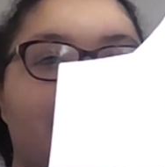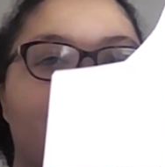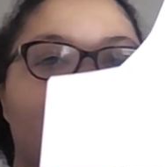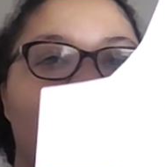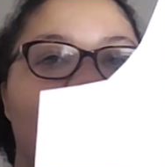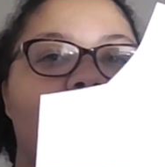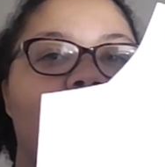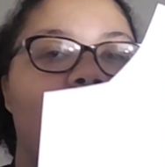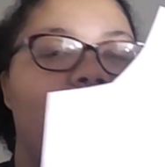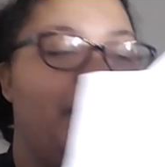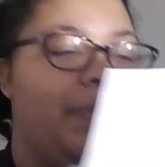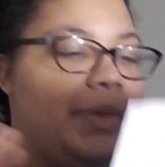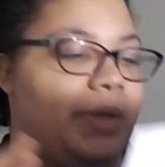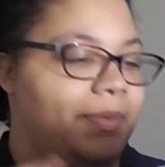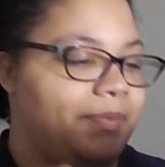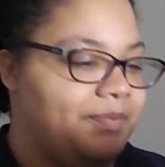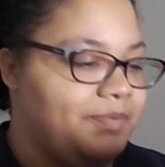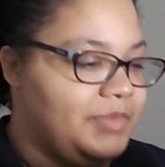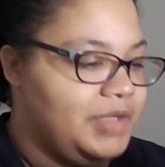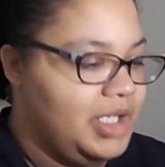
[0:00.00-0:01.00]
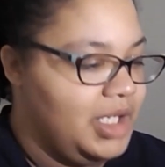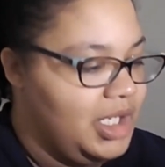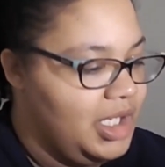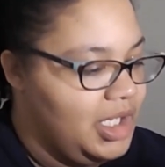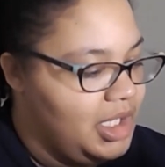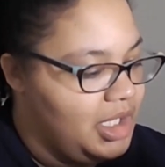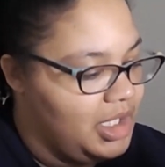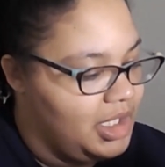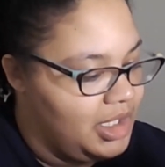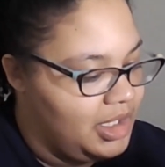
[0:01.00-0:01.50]
Cool paper.
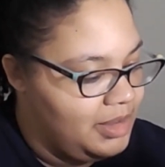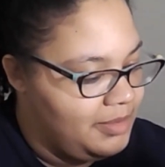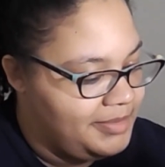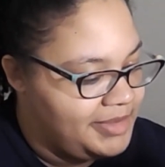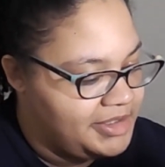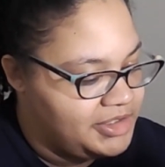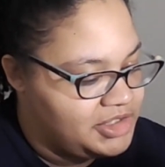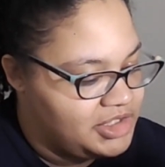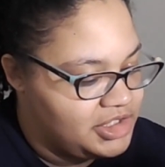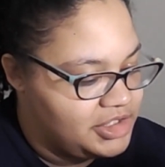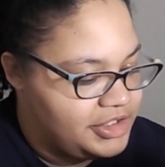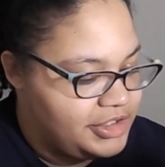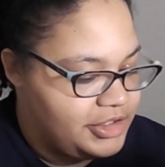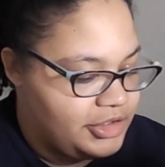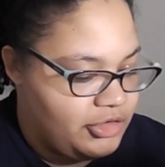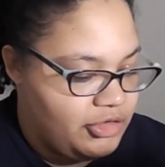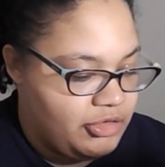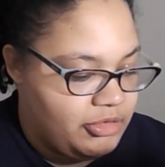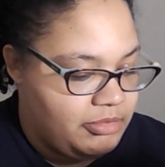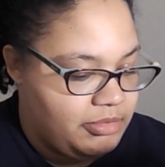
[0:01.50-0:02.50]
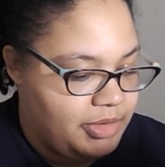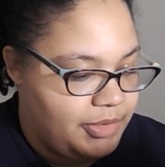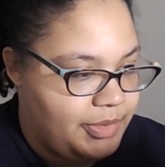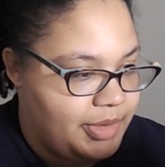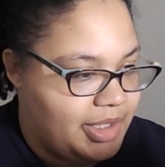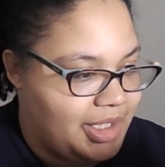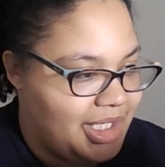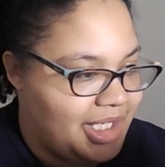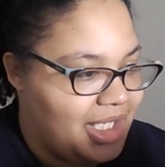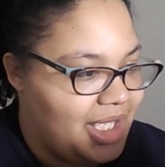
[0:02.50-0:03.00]
But it's just showing me
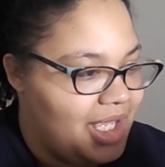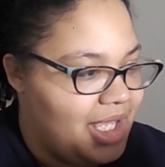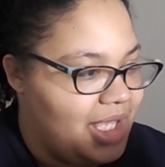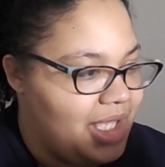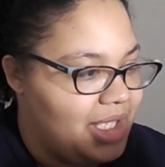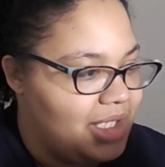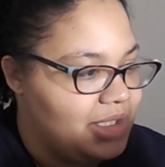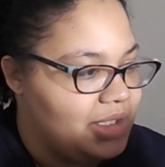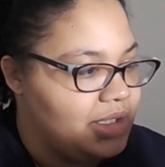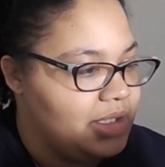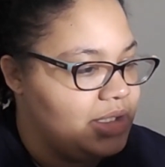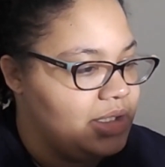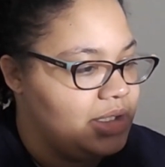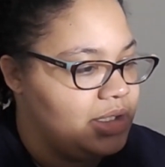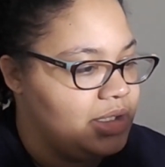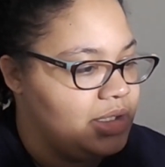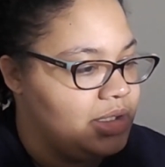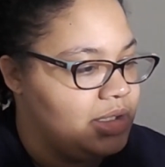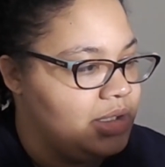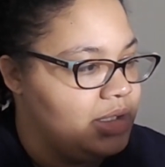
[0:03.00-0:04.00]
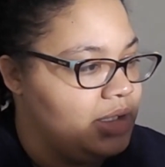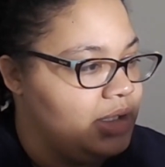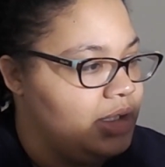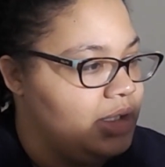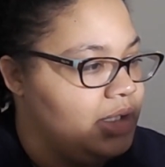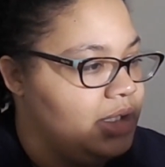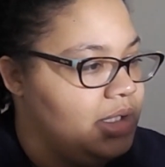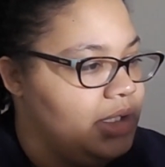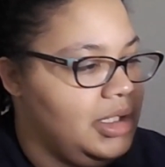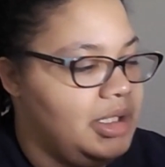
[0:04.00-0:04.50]
what I got
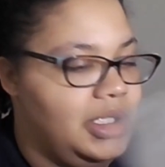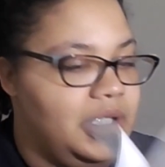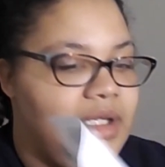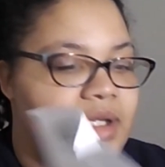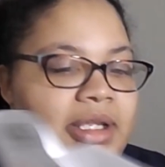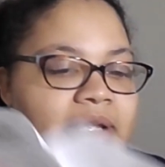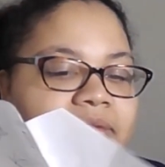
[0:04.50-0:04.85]
and